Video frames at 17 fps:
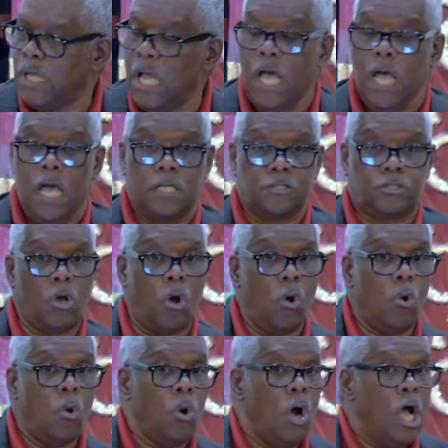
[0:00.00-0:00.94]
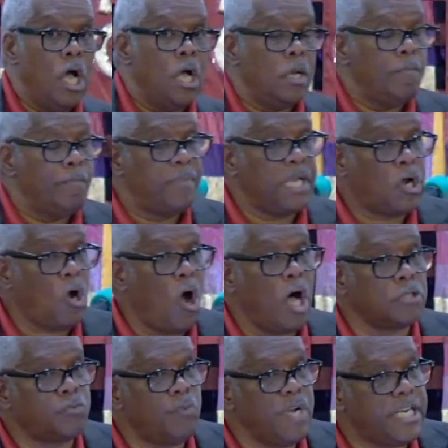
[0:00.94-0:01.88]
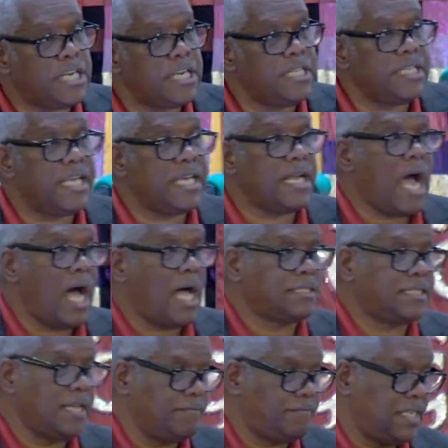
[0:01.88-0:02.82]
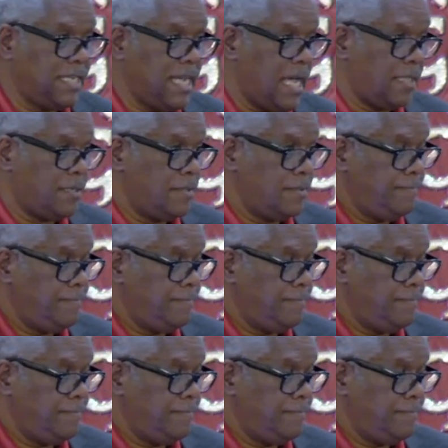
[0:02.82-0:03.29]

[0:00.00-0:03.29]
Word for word: And so, because we couldn't get ourselves together,